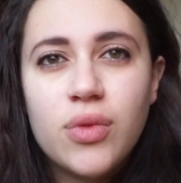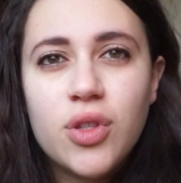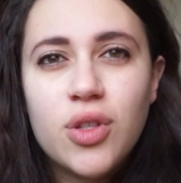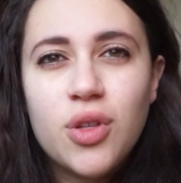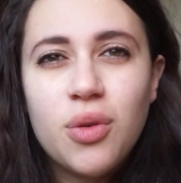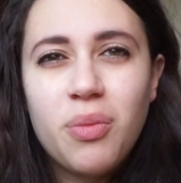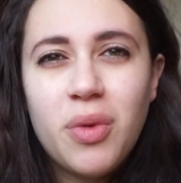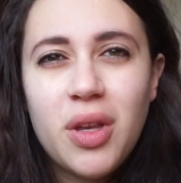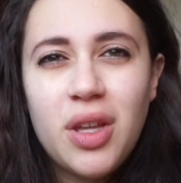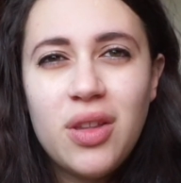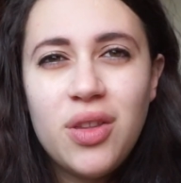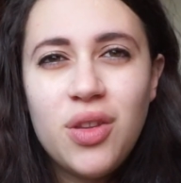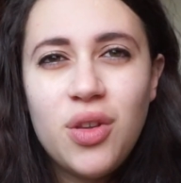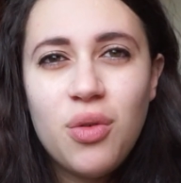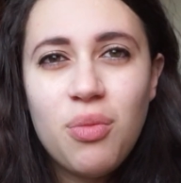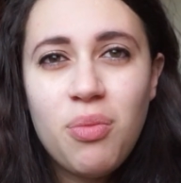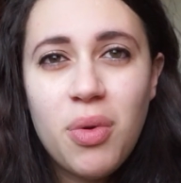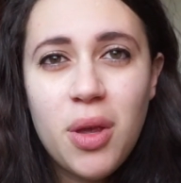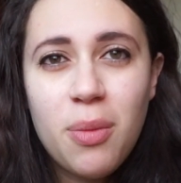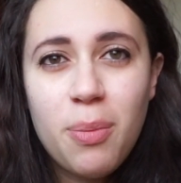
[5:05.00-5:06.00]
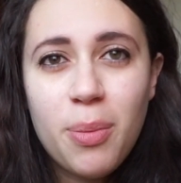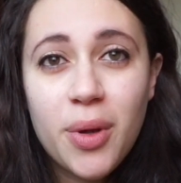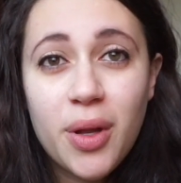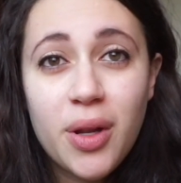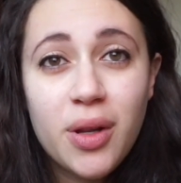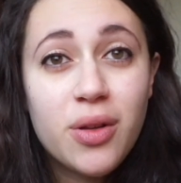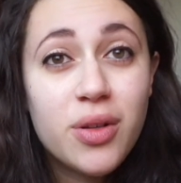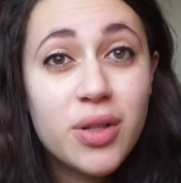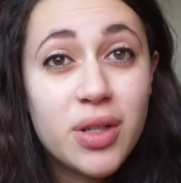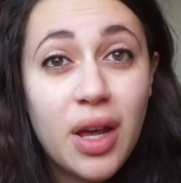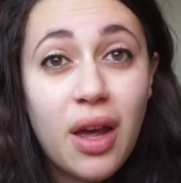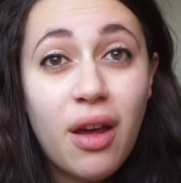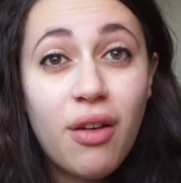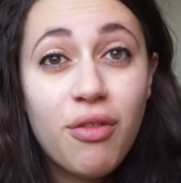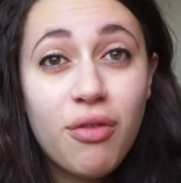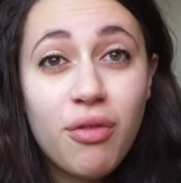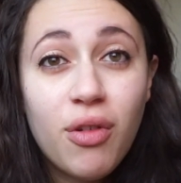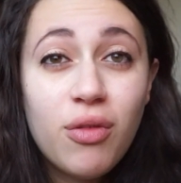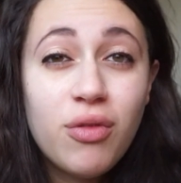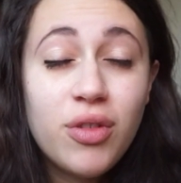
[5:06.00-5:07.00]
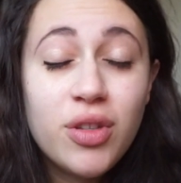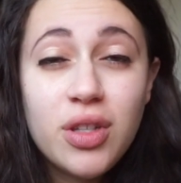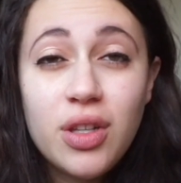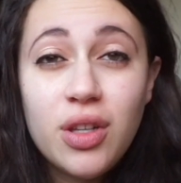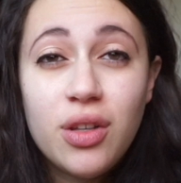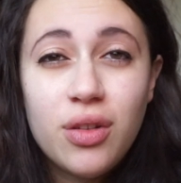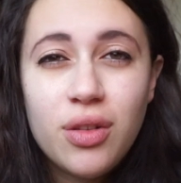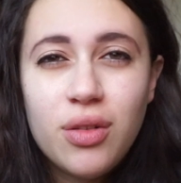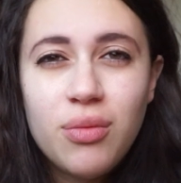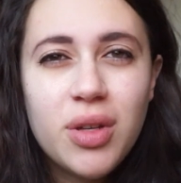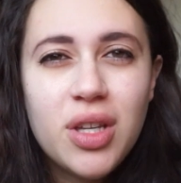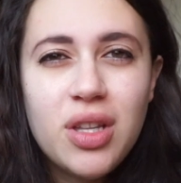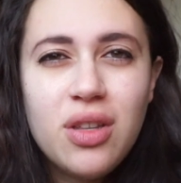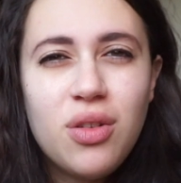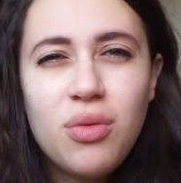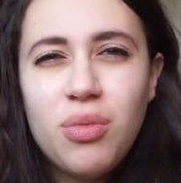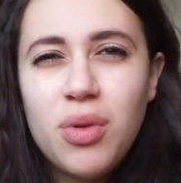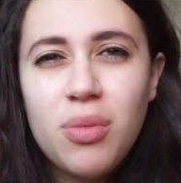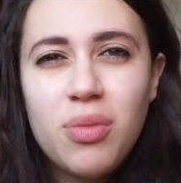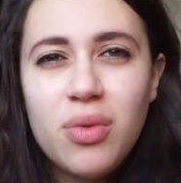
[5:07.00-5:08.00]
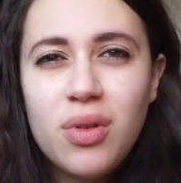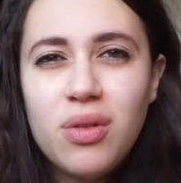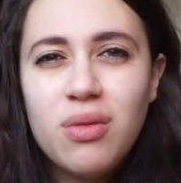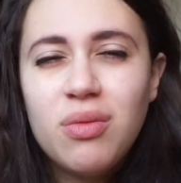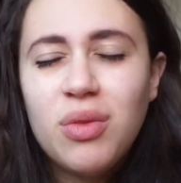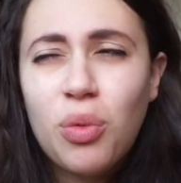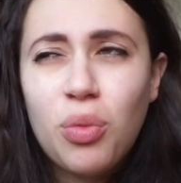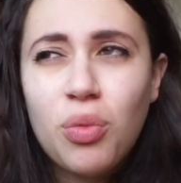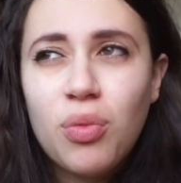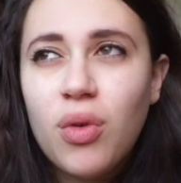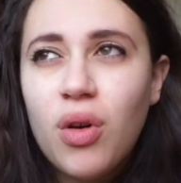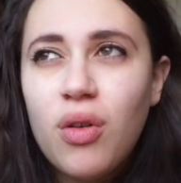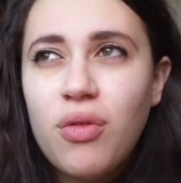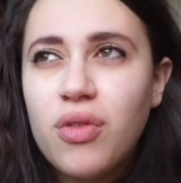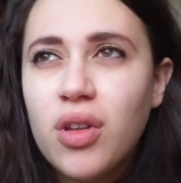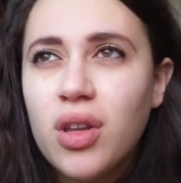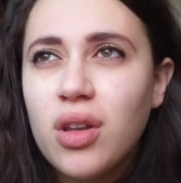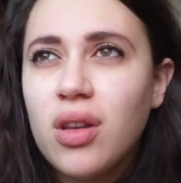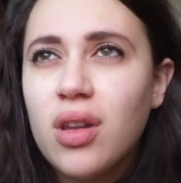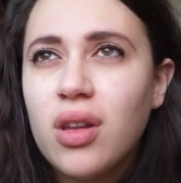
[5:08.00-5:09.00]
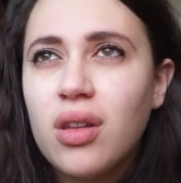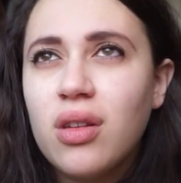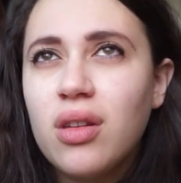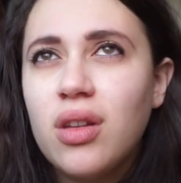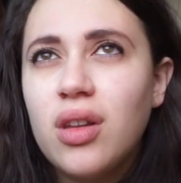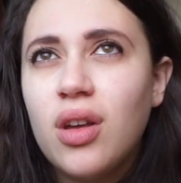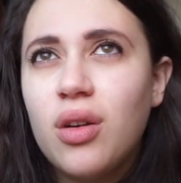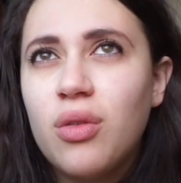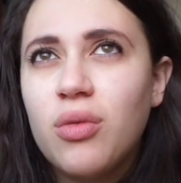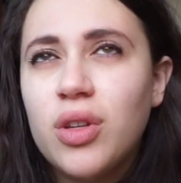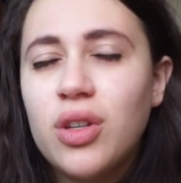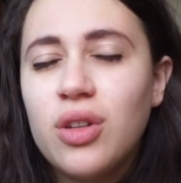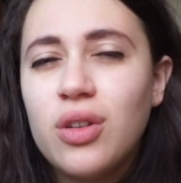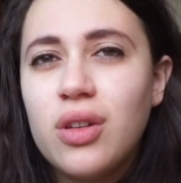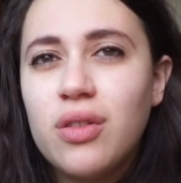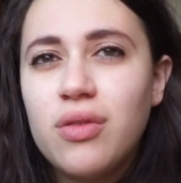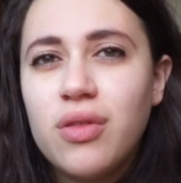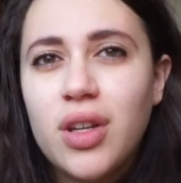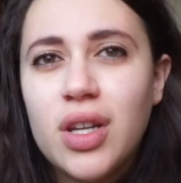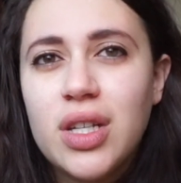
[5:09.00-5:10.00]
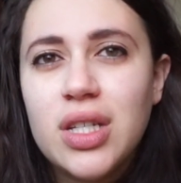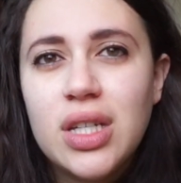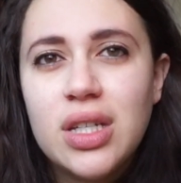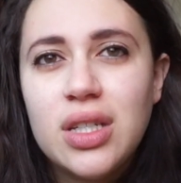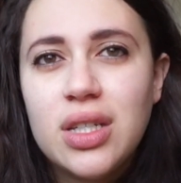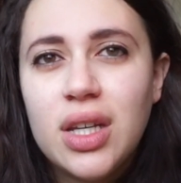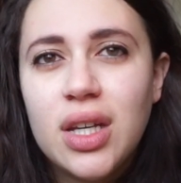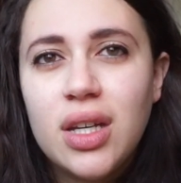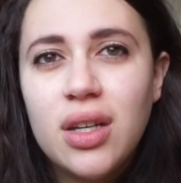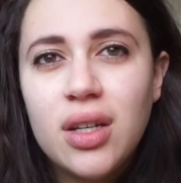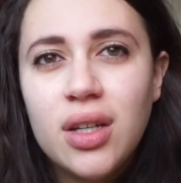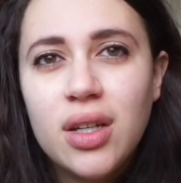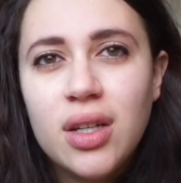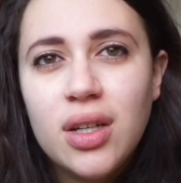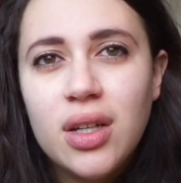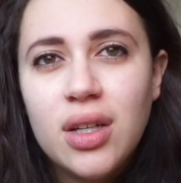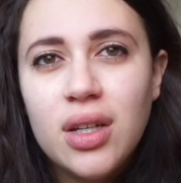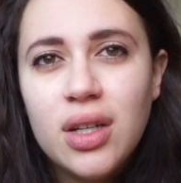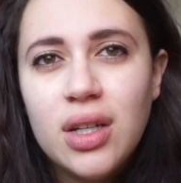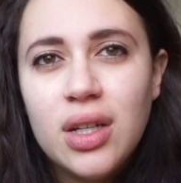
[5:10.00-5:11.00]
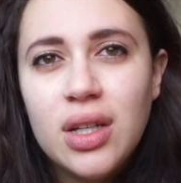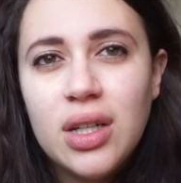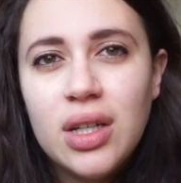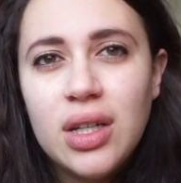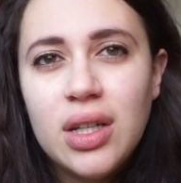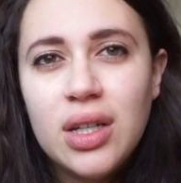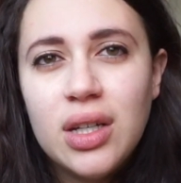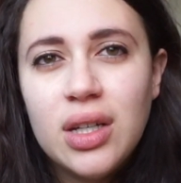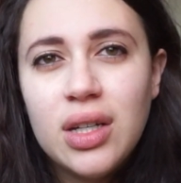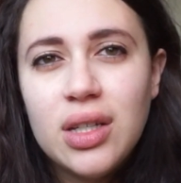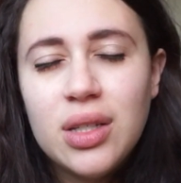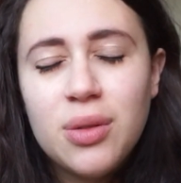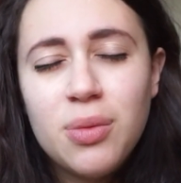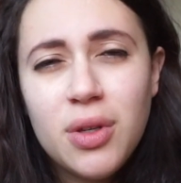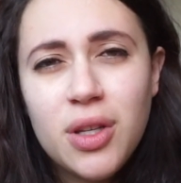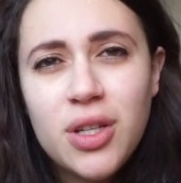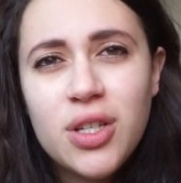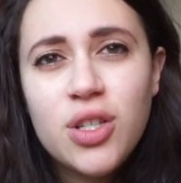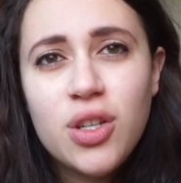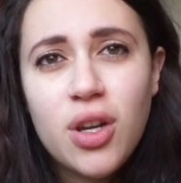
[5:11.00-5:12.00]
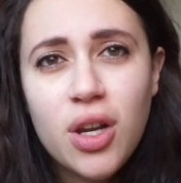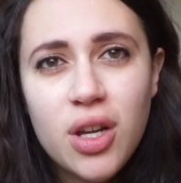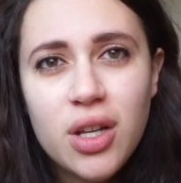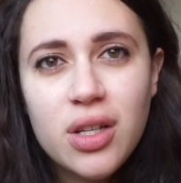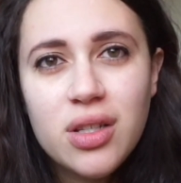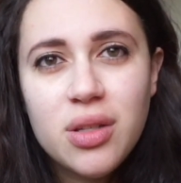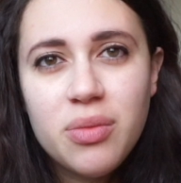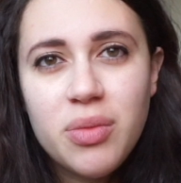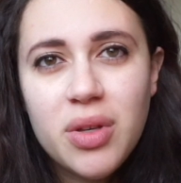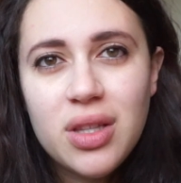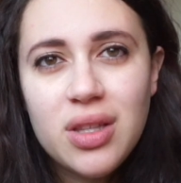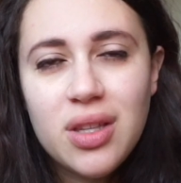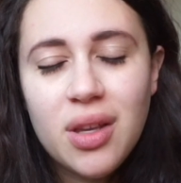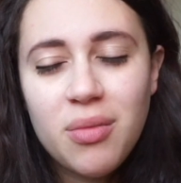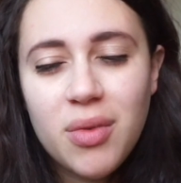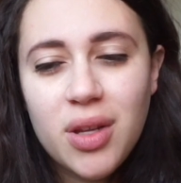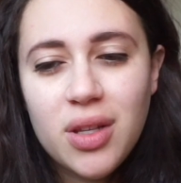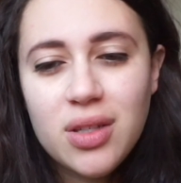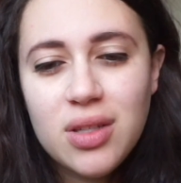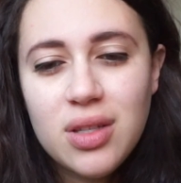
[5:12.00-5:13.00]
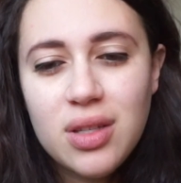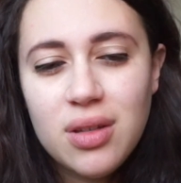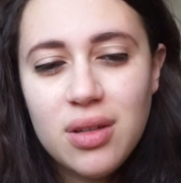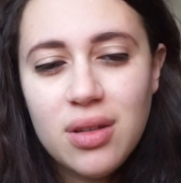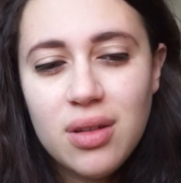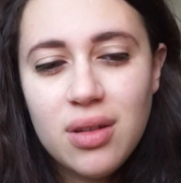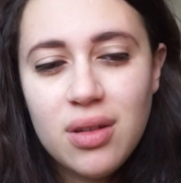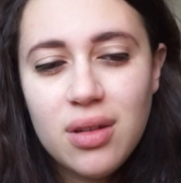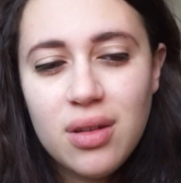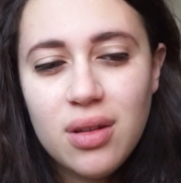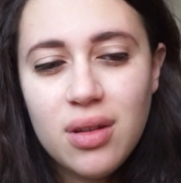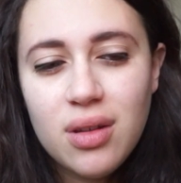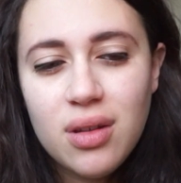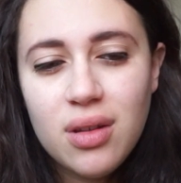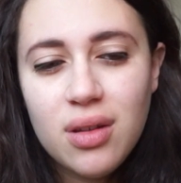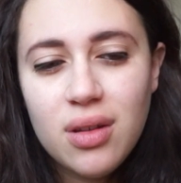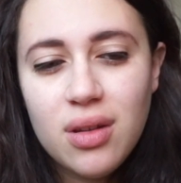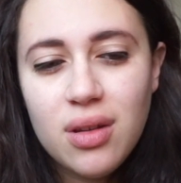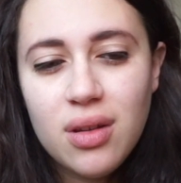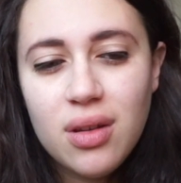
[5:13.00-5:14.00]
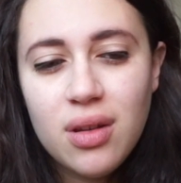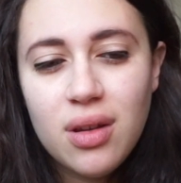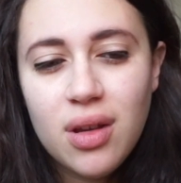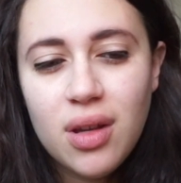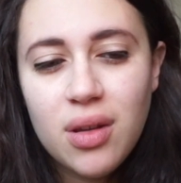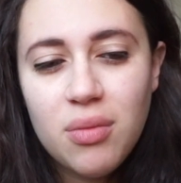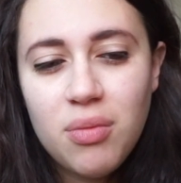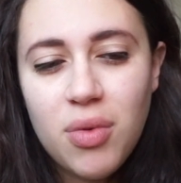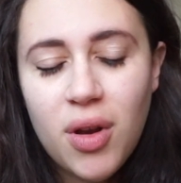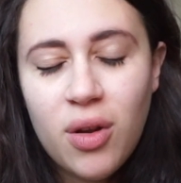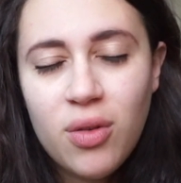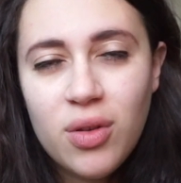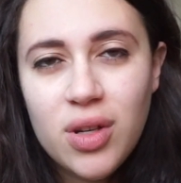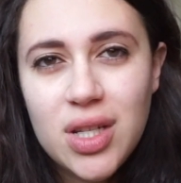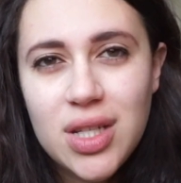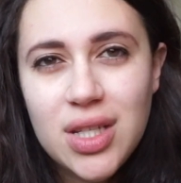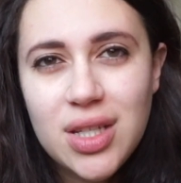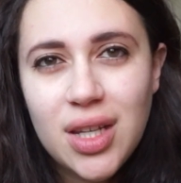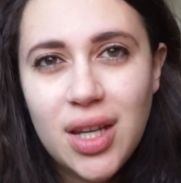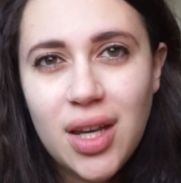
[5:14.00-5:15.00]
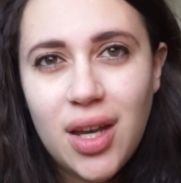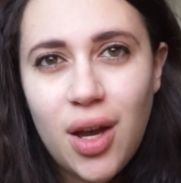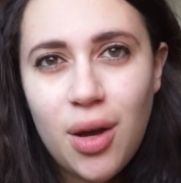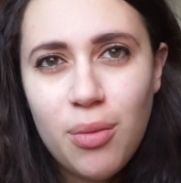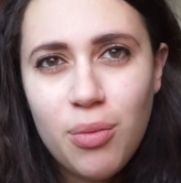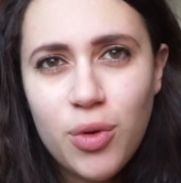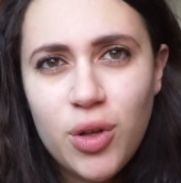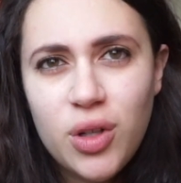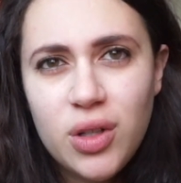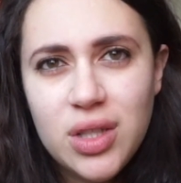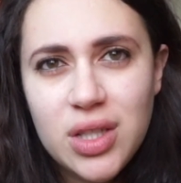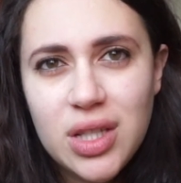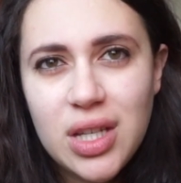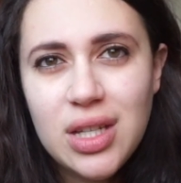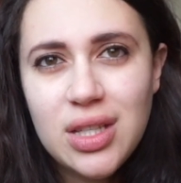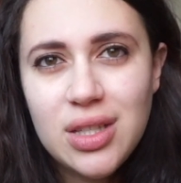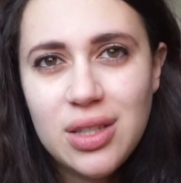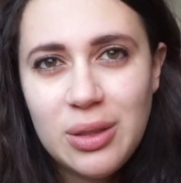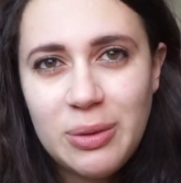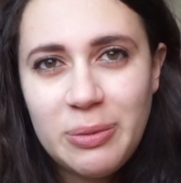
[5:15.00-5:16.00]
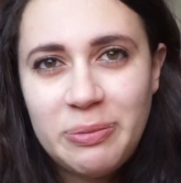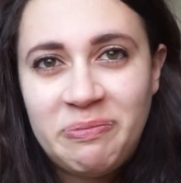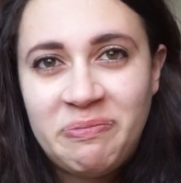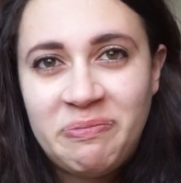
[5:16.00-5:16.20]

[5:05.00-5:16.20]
to meet new people, because I have, obviously, you meet new people often, you know, when you live in a city. It's been a struggle to meet them, and proudly say I'm Maltese.